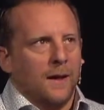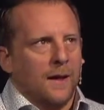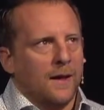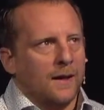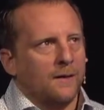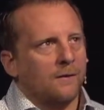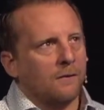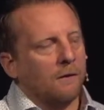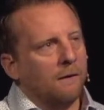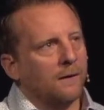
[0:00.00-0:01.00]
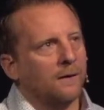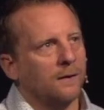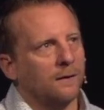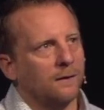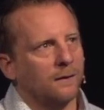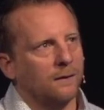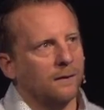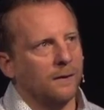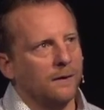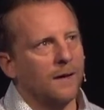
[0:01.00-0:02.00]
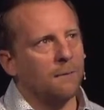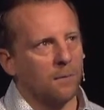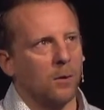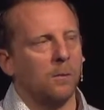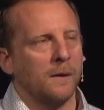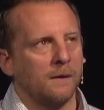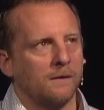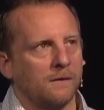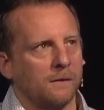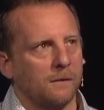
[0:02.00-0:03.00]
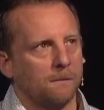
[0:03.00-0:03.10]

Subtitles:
And in that moment,